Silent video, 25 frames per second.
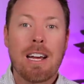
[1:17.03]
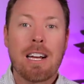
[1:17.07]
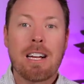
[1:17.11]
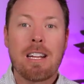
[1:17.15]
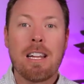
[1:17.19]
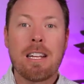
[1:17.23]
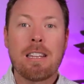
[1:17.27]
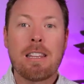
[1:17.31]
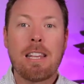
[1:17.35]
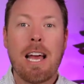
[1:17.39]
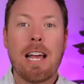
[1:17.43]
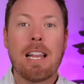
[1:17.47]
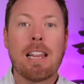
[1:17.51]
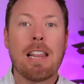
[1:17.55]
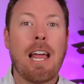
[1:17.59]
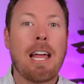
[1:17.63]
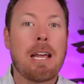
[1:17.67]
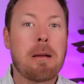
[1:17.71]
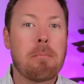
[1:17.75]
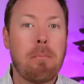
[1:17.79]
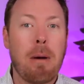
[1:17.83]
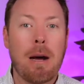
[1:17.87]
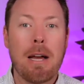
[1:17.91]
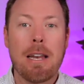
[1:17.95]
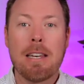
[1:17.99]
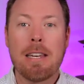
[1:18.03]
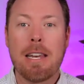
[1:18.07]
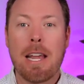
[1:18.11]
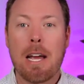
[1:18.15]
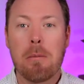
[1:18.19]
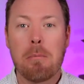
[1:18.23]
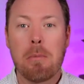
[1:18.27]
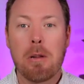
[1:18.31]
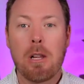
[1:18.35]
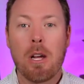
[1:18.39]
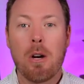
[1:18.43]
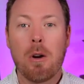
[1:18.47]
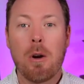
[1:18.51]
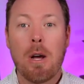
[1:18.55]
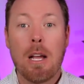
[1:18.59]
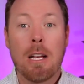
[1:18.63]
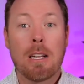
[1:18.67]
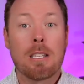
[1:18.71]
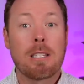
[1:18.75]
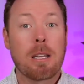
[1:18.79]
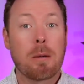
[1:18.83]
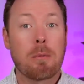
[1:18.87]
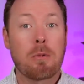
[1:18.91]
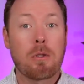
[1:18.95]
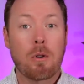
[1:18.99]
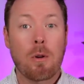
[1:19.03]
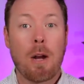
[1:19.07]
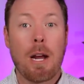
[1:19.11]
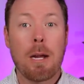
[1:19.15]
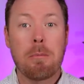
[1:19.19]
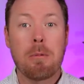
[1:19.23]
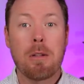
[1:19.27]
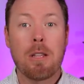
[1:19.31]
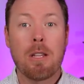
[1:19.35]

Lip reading: Click that like button down below, subscribe